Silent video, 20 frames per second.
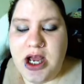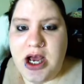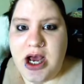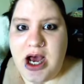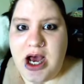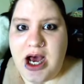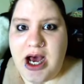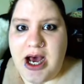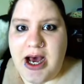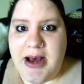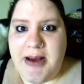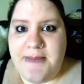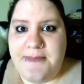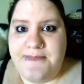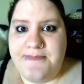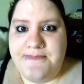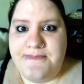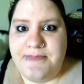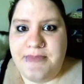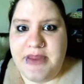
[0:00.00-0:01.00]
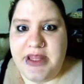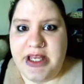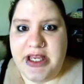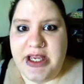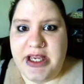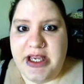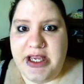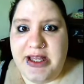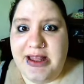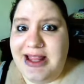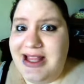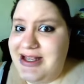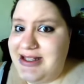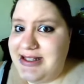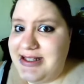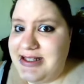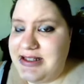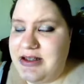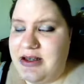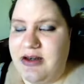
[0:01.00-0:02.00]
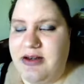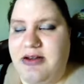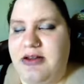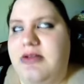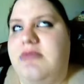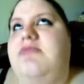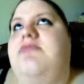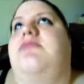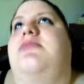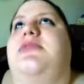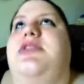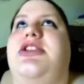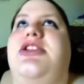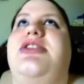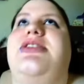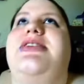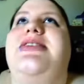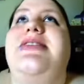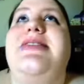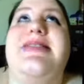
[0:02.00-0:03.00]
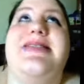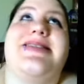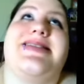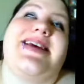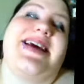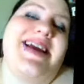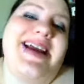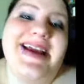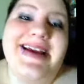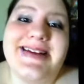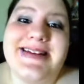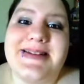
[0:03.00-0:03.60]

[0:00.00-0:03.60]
um, the lens, or the, jeez, I can't